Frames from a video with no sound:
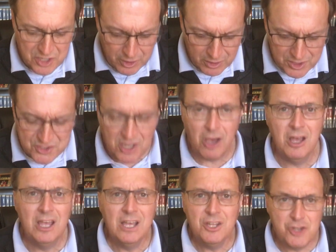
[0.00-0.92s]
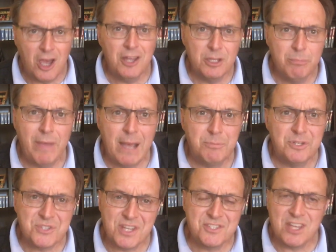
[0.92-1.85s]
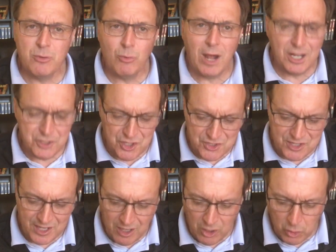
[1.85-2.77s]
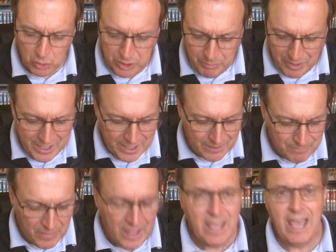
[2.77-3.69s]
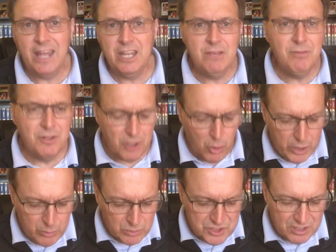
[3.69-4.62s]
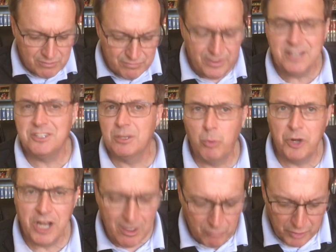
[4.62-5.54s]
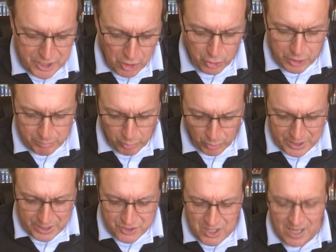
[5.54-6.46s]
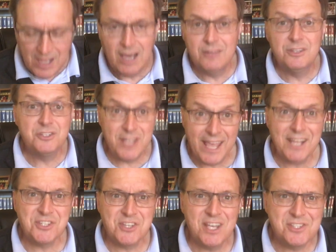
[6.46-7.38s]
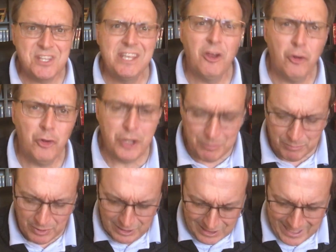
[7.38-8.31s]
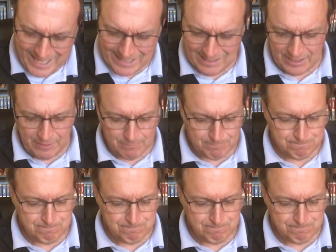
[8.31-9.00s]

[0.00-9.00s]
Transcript: Herod saw John the Baptist as a righteous and a holy man. And even though he was convicted whenever he heard him preach, uh, the text says he heard him gladly.